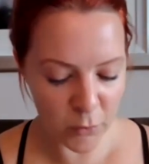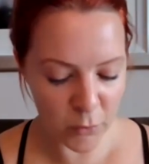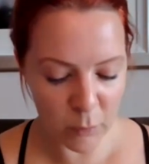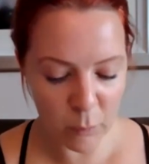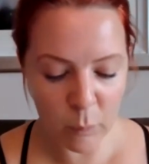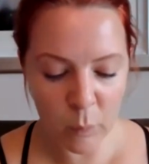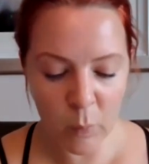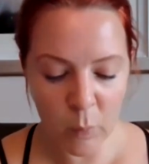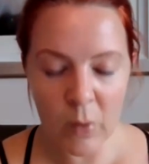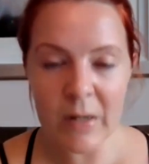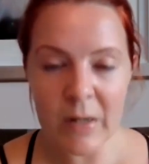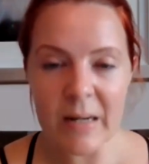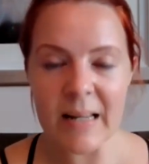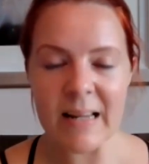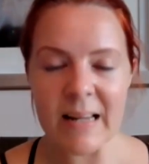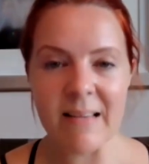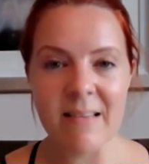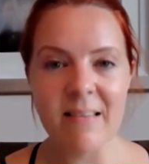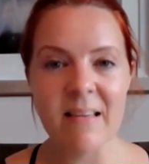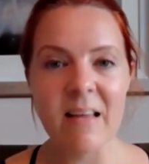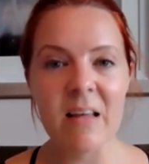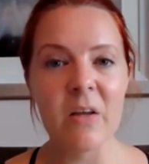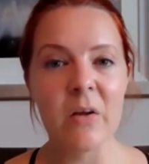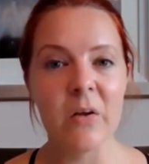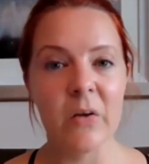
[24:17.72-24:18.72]
So what
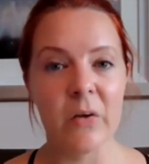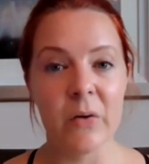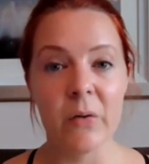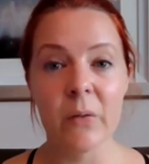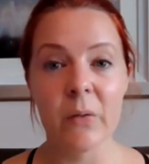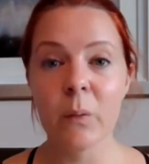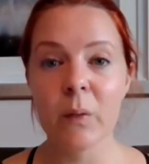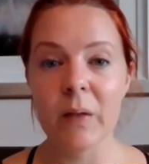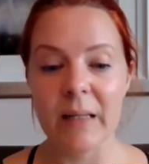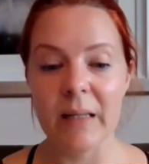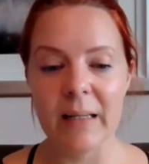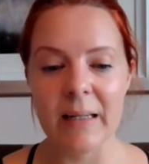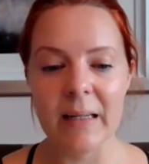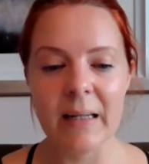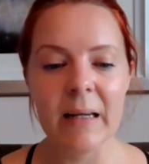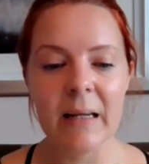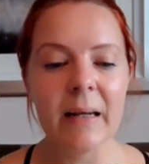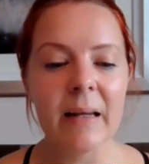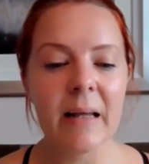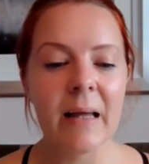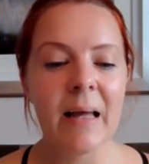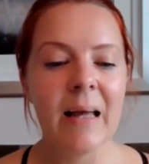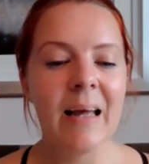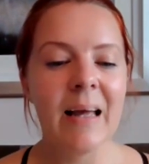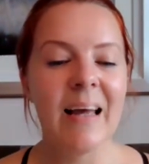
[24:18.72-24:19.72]
is it you
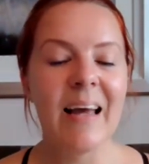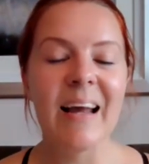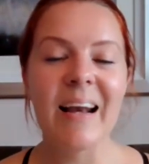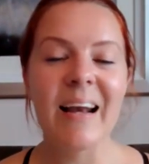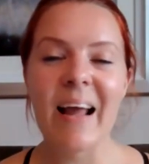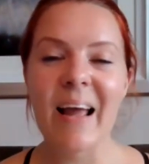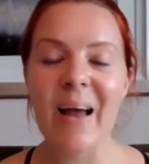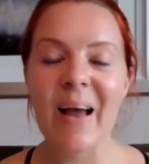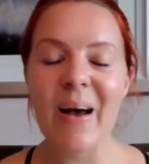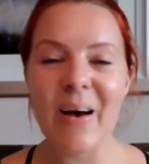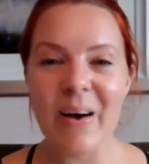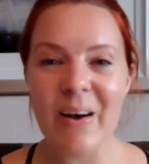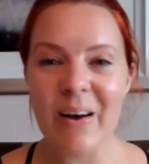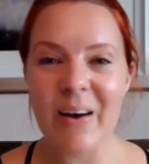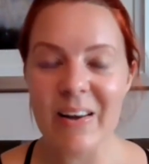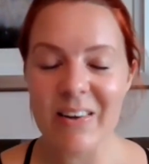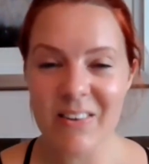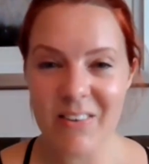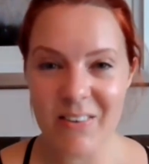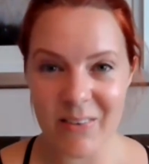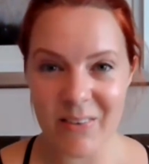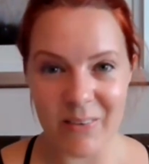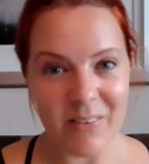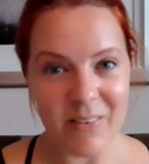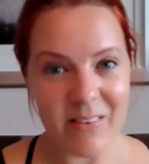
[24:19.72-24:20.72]
need? And I
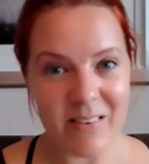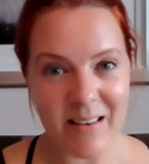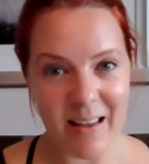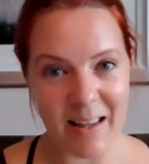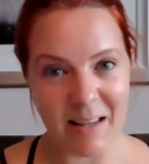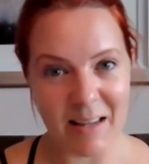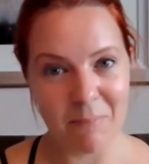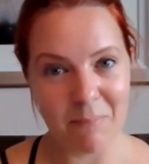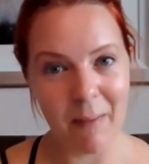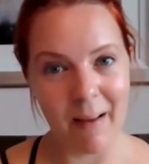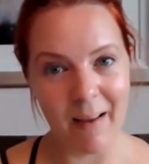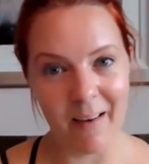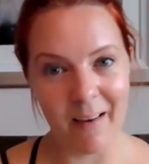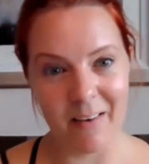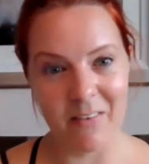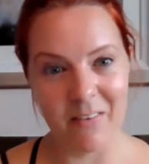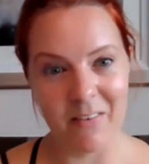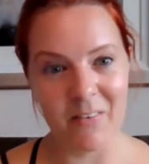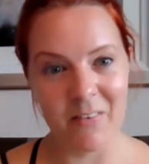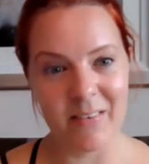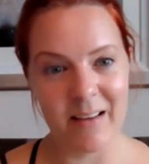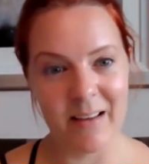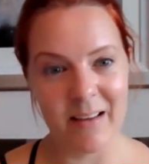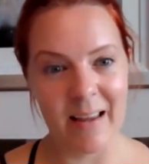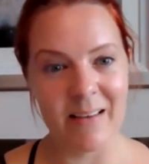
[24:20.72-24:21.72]
urge you to take my
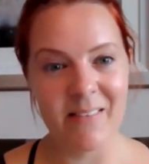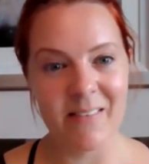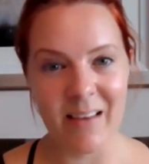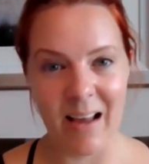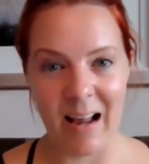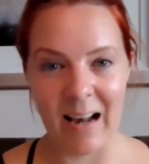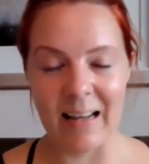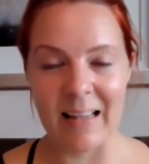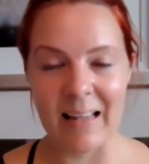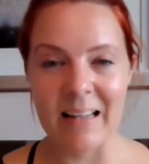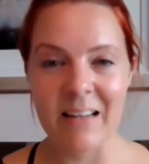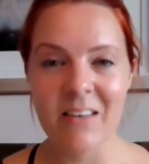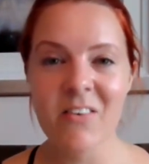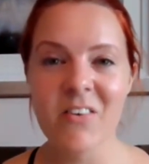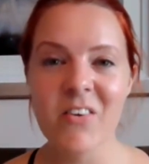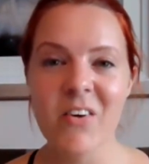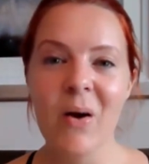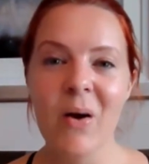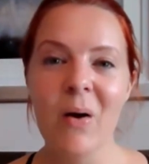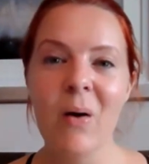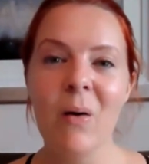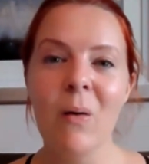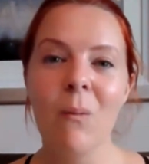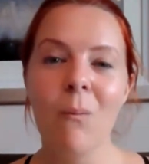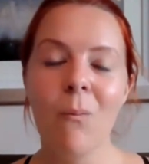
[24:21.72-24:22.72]
100-day
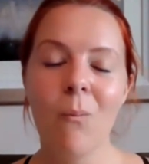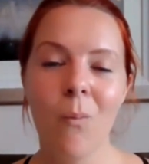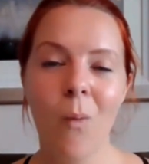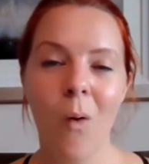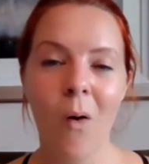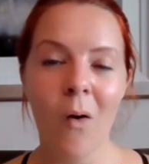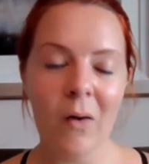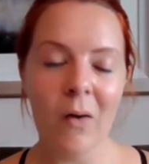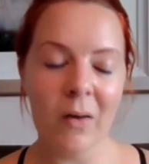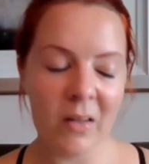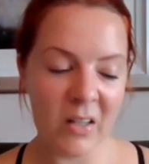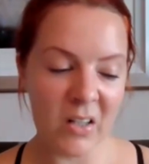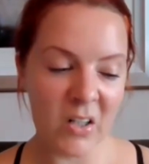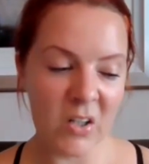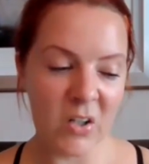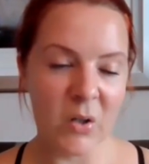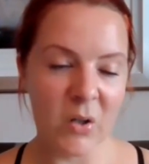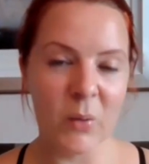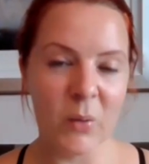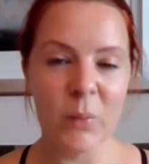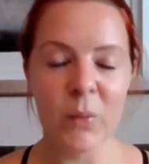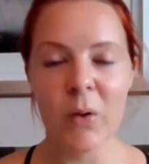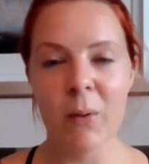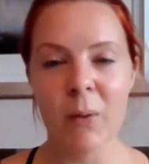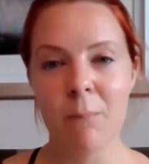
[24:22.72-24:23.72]
challenge. What can
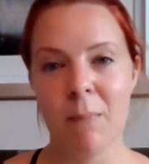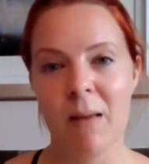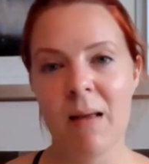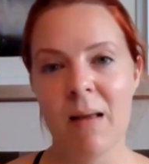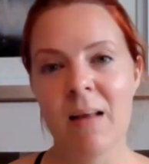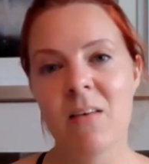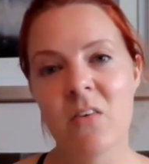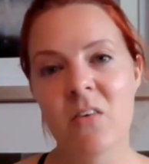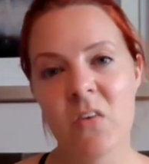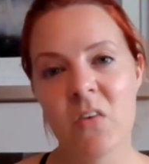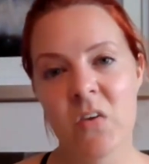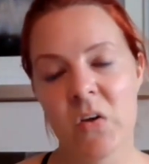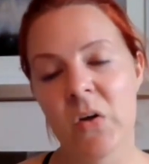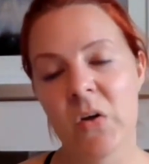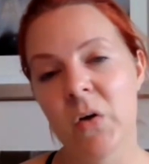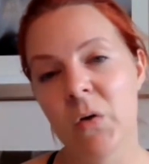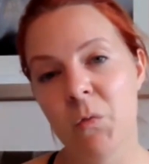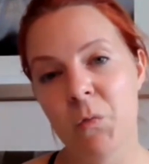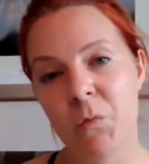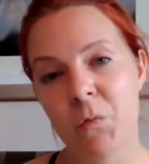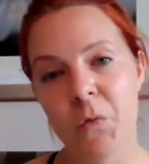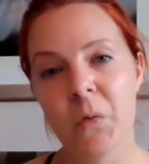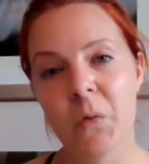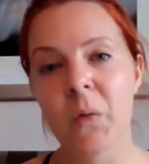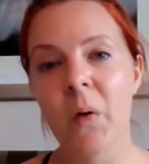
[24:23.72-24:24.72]
you commit
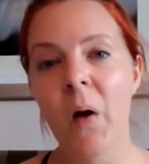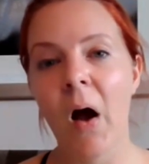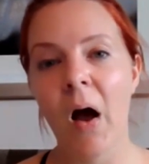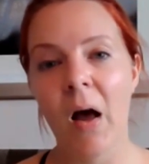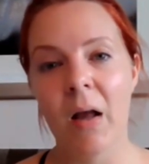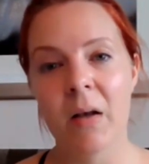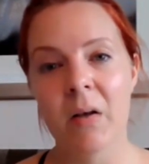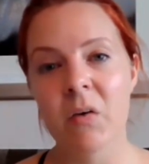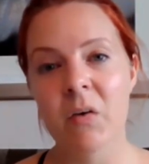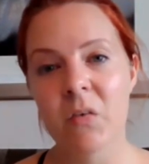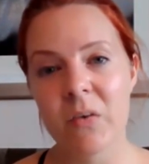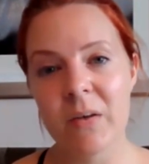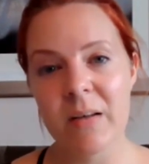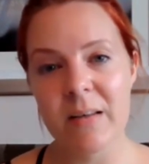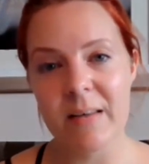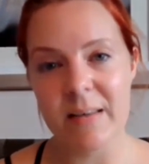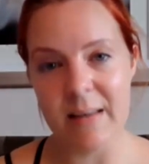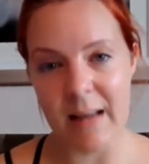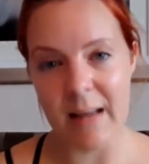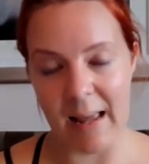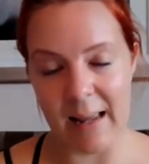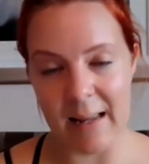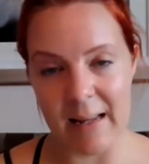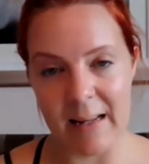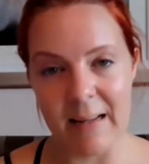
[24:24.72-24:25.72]
to for 100
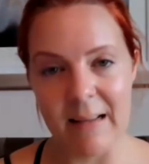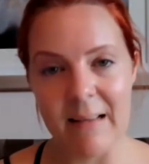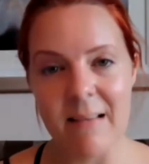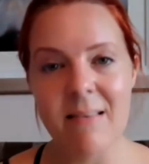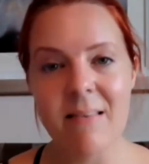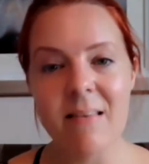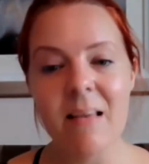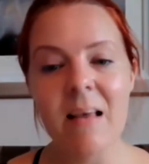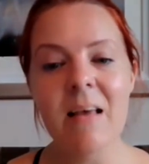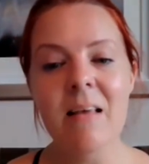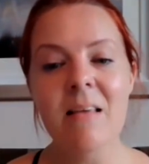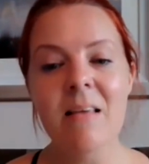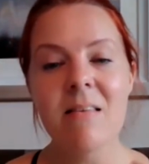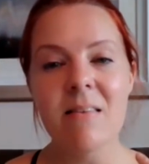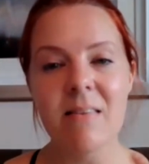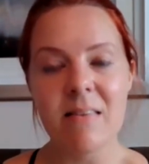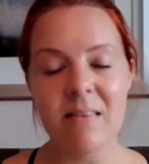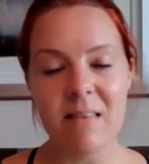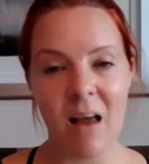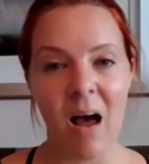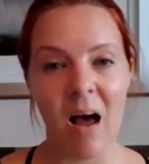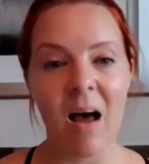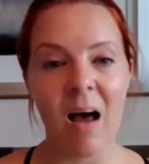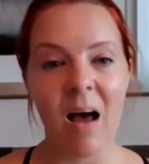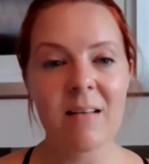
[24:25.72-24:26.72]
days?
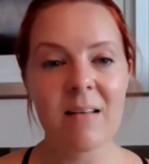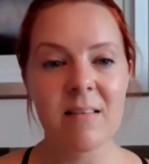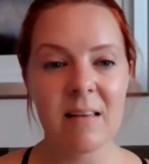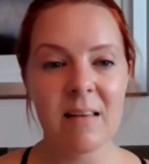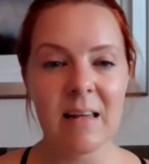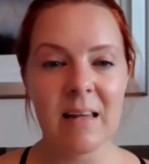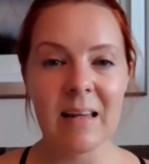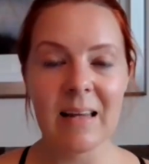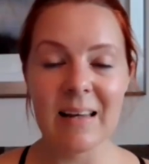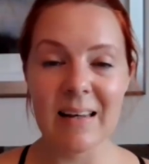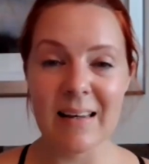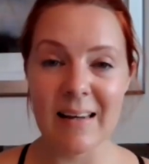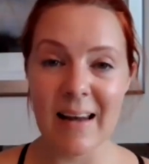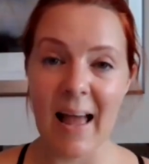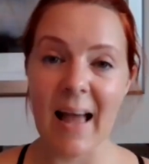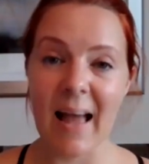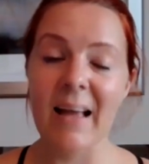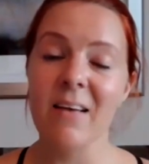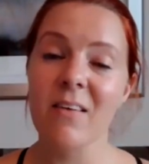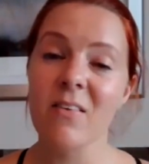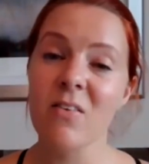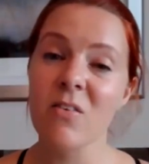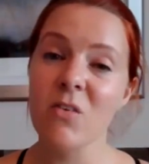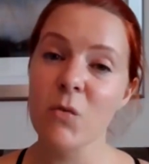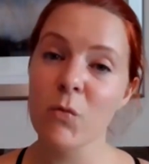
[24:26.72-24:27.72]
Starting
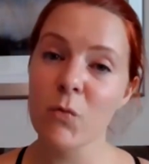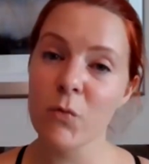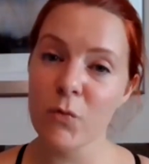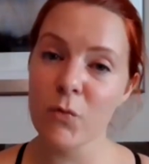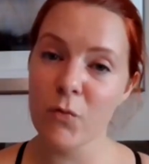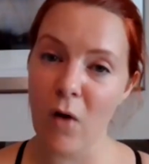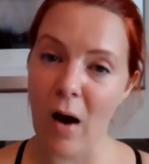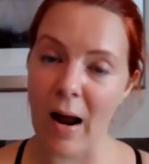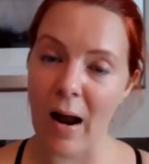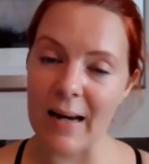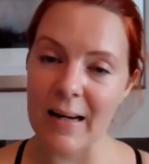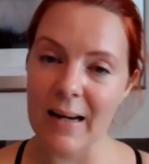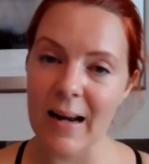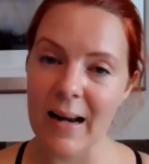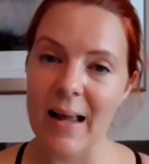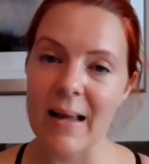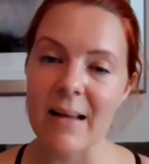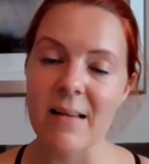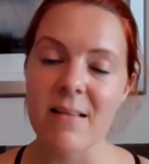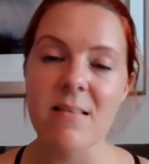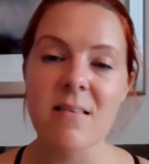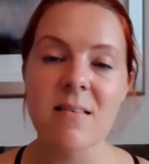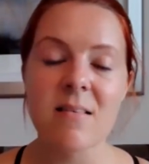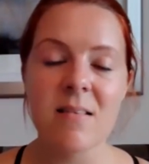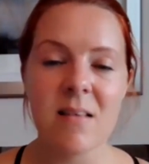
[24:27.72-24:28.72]
next
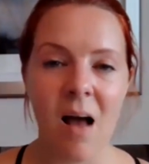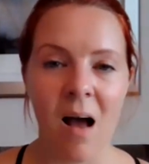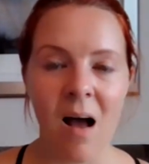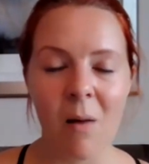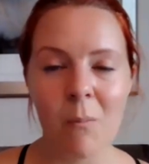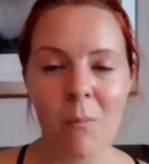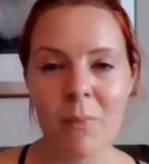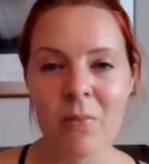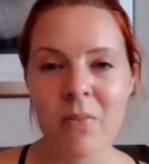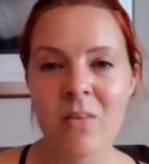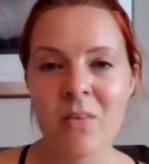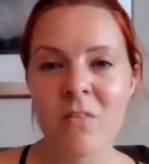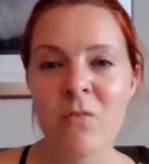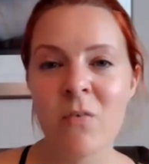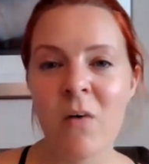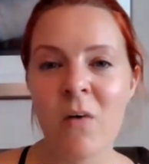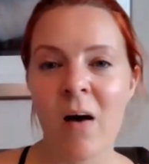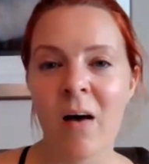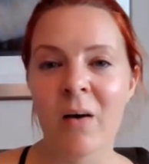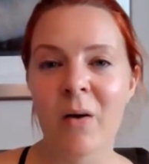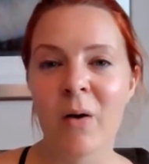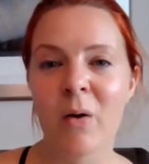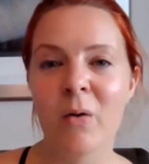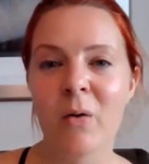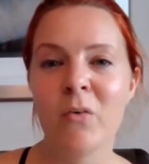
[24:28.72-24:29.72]
Friday, start with the
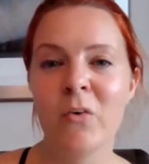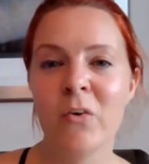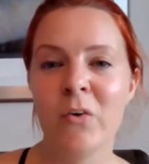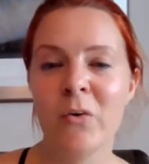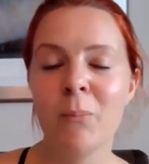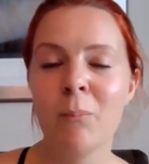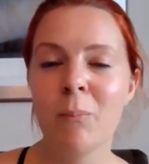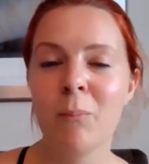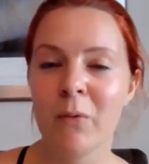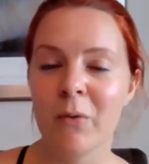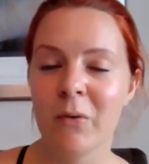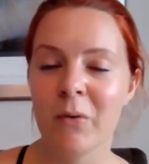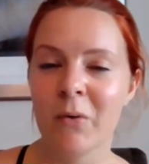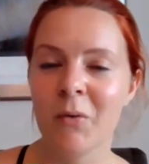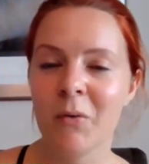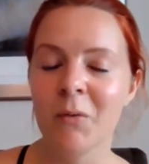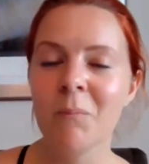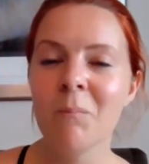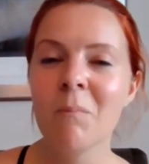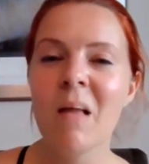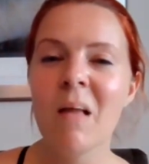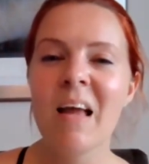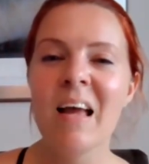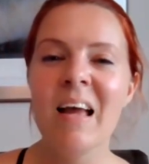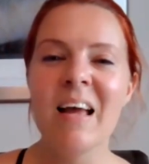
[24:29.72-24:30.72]
Virgo new
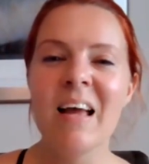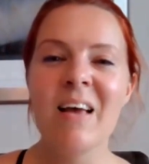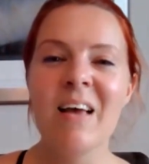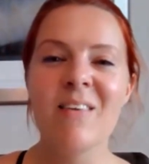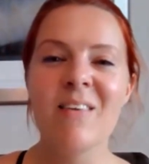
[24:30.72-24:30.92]
moon